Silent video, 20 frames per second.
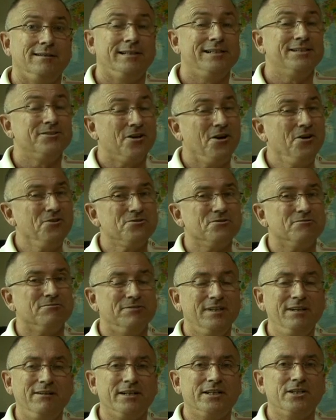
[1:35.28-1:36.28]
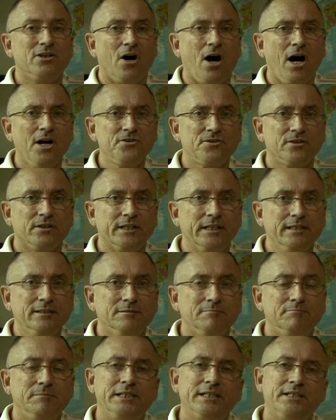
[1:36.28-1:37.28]
is also very costly
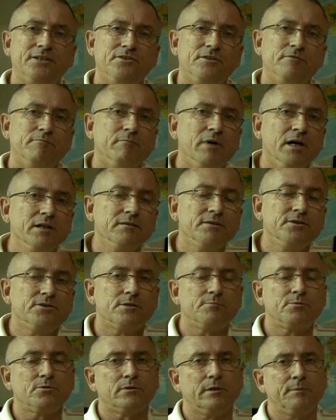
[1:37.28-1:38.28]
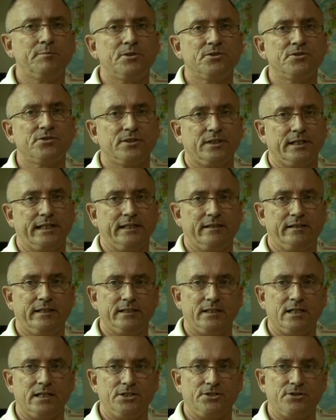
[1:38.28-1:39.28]
because of monthly subscriptions and lengthy
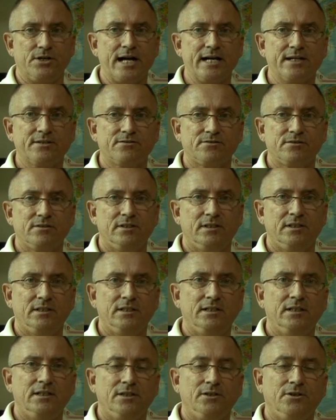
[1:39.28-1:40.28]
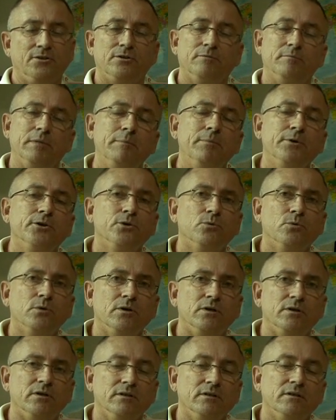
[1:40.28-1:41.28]
contracts. Remember the
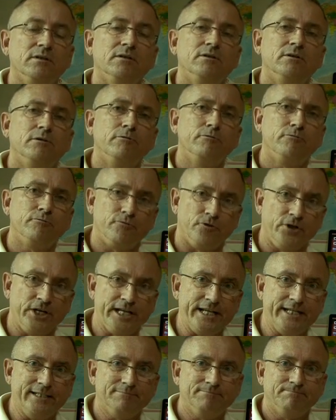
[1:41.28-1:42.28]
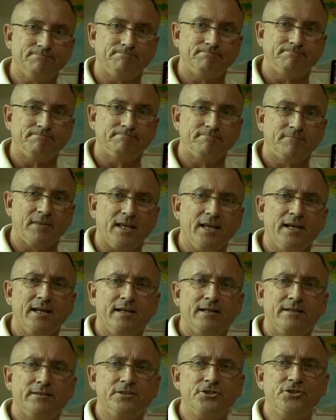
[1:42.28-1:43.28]
word, free.
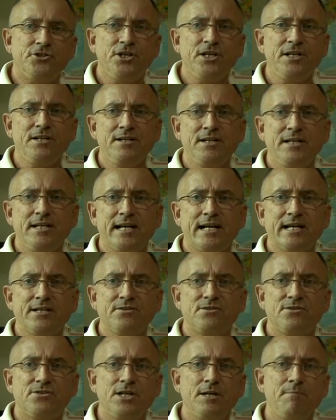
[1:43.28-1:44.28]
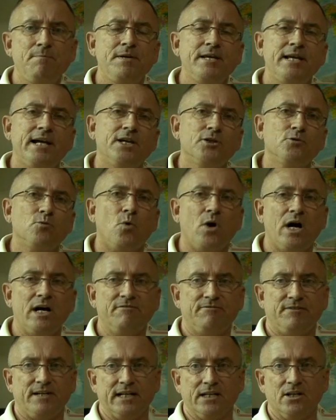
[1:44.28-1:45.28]
The GTS GPS
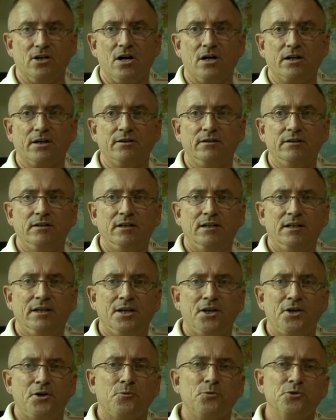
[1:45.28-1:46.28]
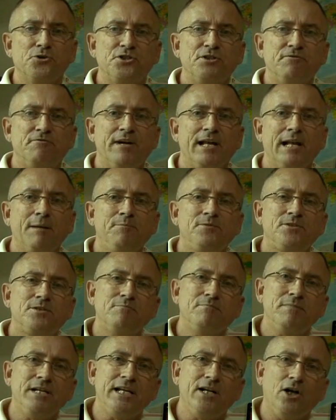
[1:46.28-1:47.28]
Wi-Fi logger was developed
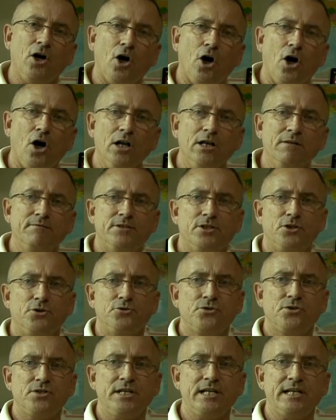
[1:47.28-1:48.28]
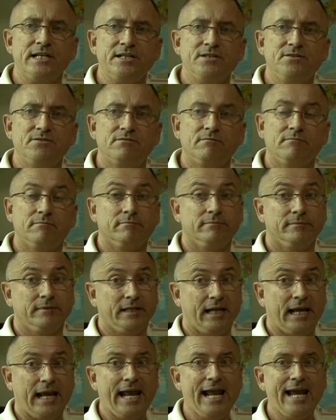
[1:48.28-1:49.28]
to meet all of those needs
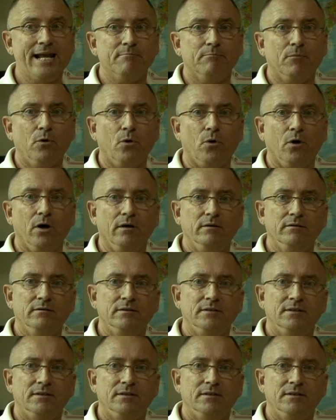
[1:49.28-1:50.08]
and more.